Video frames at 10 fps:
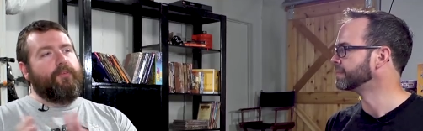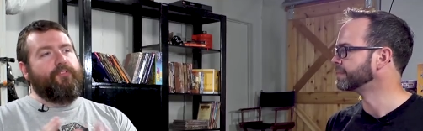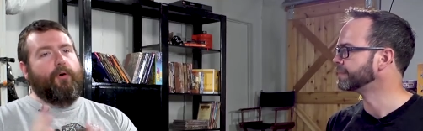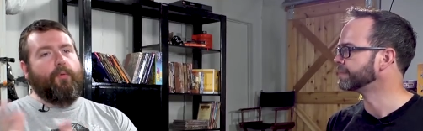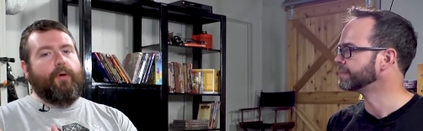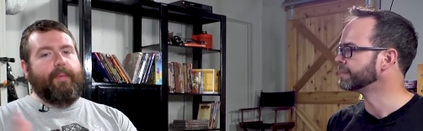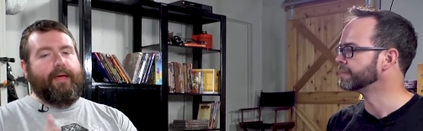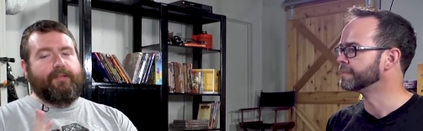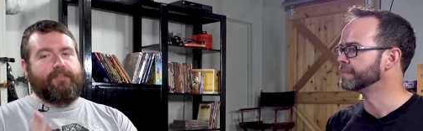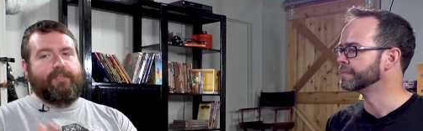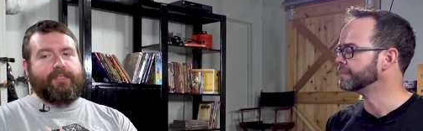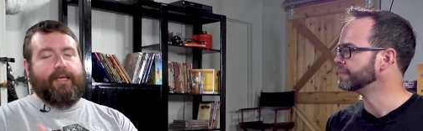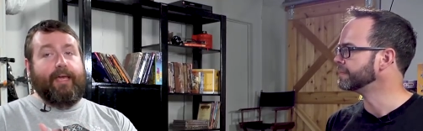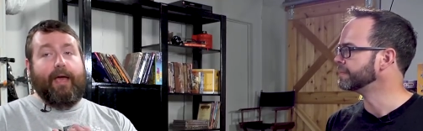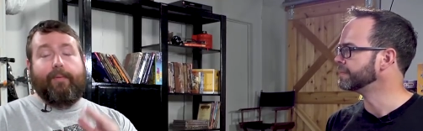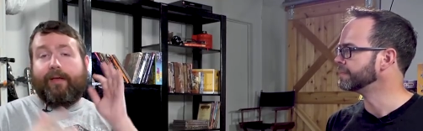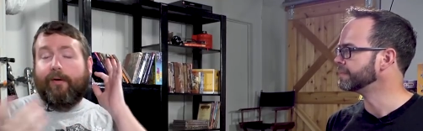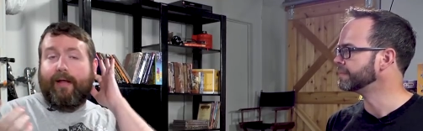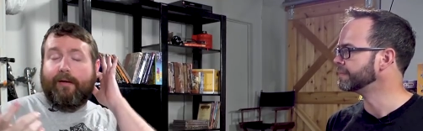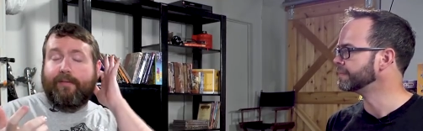Speaker 1: don't want to make it so it's like, yeah, we
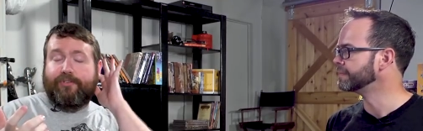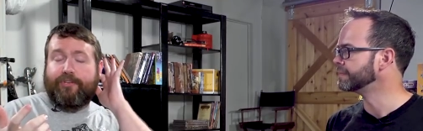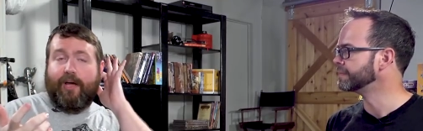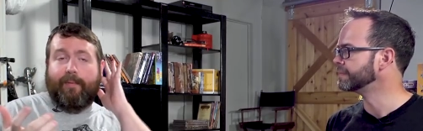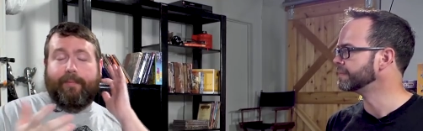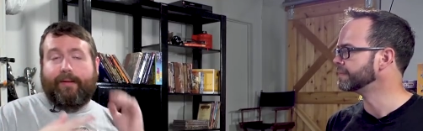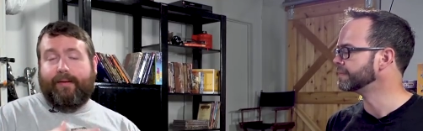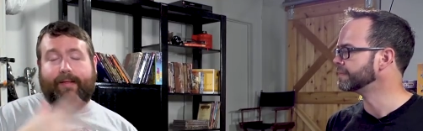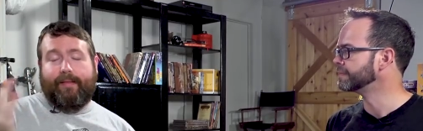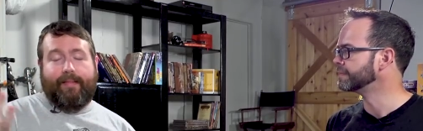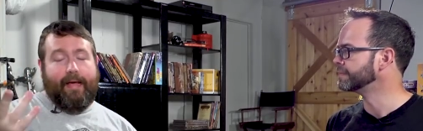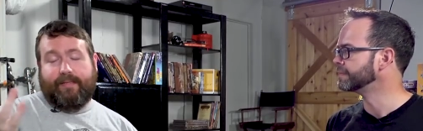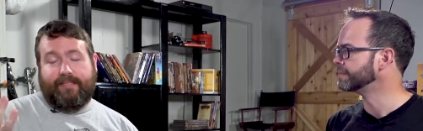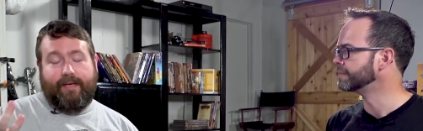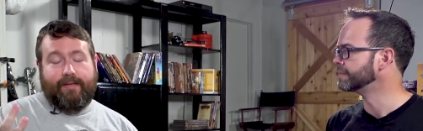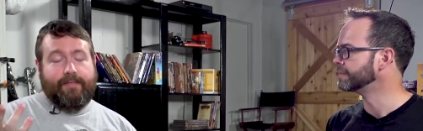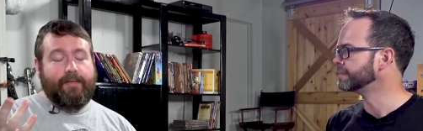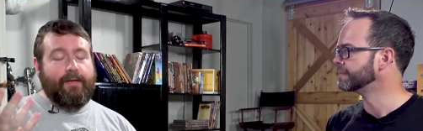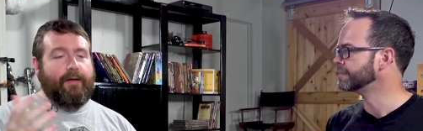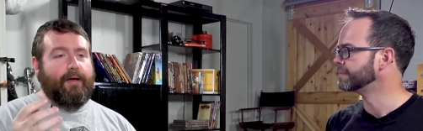go down to the shop, and, and then that's it.
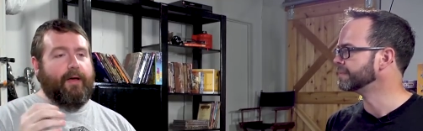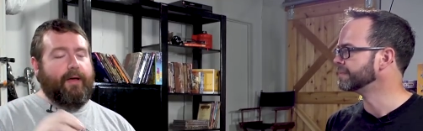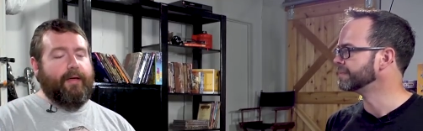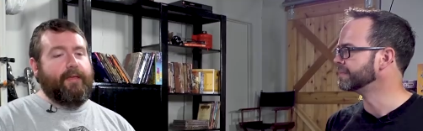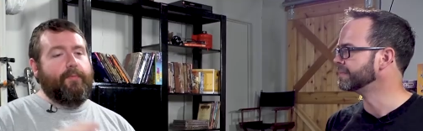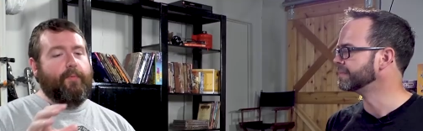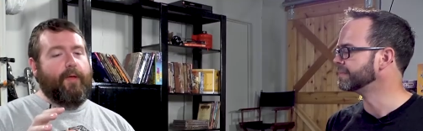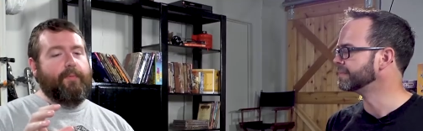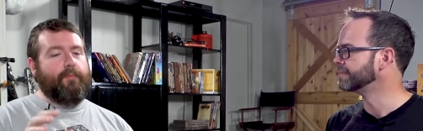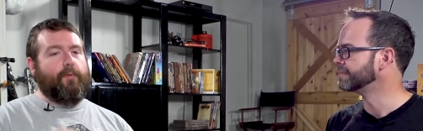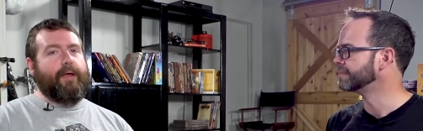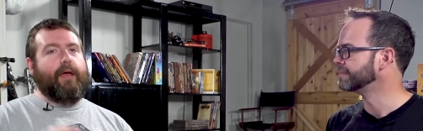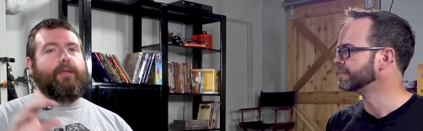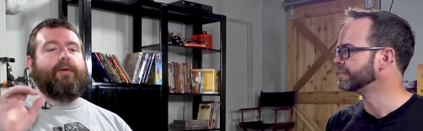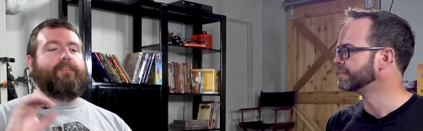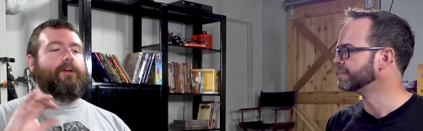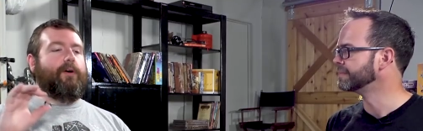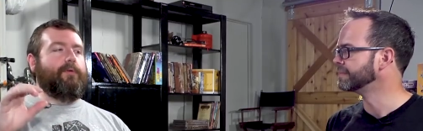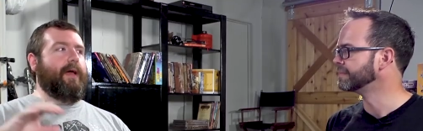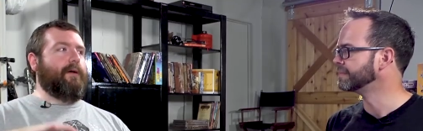Uh, I think it would rather be more, yeah, you have to
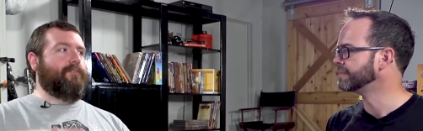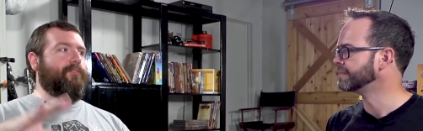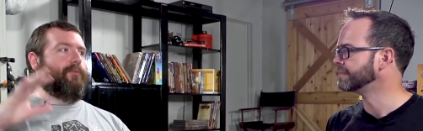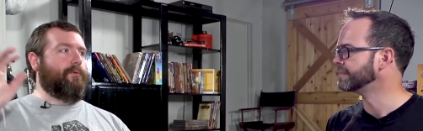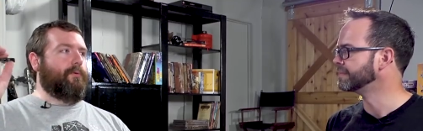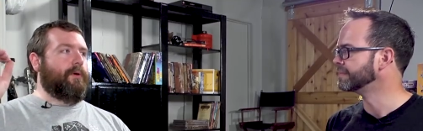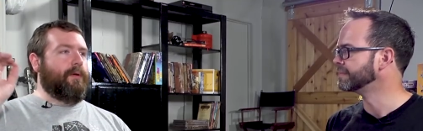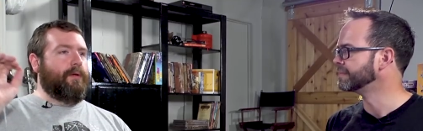go down to